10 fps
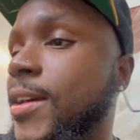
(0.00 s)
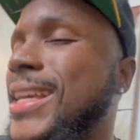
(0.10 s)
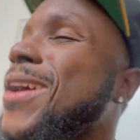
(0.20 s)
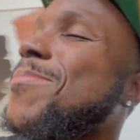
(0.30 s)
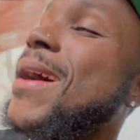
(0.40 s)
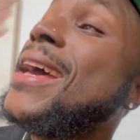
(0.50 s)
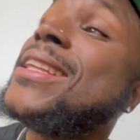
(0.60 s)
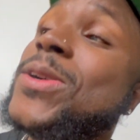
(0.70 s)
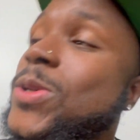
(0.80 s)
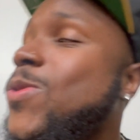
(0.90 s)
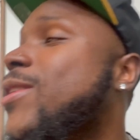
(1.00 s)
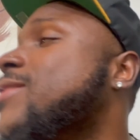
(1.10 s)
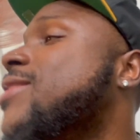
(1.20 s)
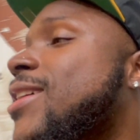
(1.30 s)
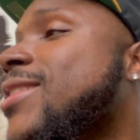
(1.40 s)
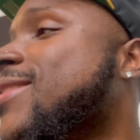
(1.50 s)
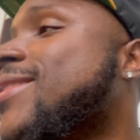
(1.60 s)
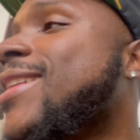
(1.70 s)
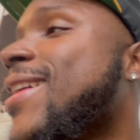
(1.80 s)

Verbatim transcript: y'all might have to go to Quona channel this shit.